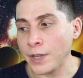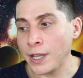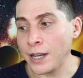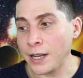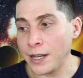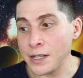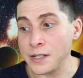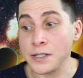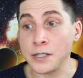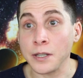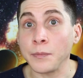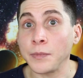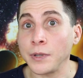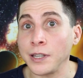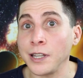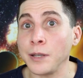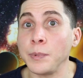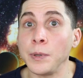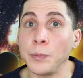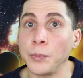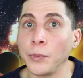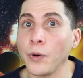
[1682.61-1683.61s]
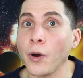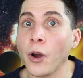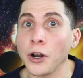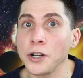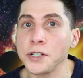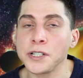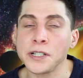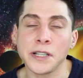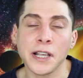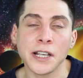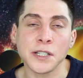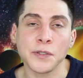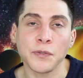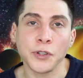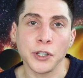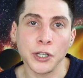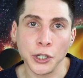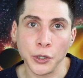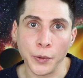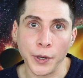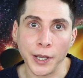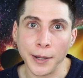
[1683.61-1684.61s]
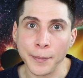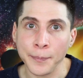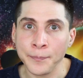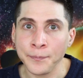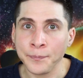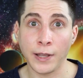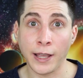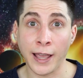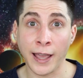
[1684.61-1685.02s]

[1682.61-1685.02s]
it is something that people are successfully doing.